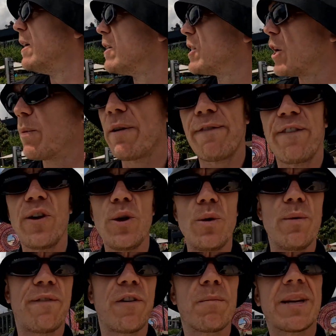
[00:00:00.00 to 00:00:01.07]
So we
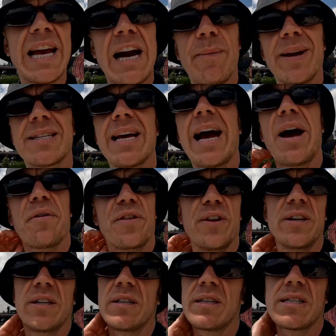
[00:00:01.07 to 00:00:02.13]
flew from Gatwick to
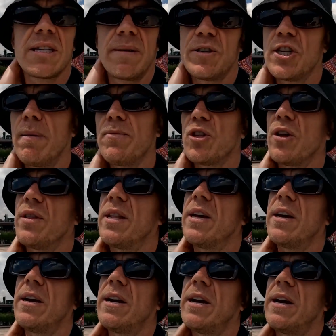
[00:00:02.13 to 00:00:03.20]
Athens, jumped on
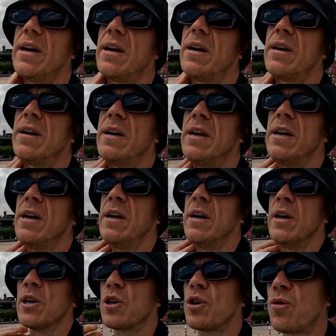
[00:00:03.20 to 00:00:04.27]
the
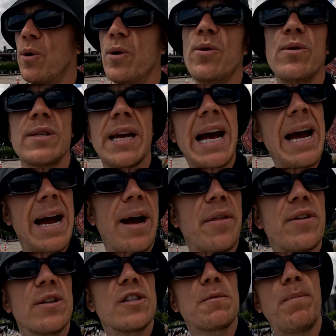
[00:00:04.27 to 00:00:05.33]
cruise at
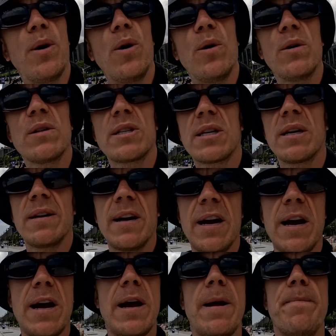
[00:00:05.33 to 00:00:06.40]
Athens port. We
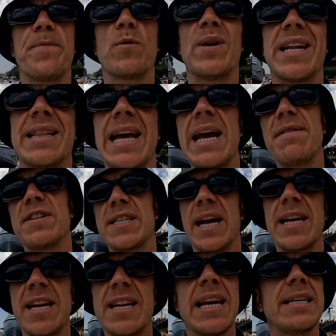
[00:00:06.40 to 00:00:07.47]
had a day of
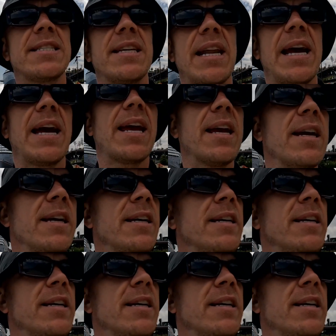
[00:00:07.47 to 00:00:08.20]
sailing yesterday.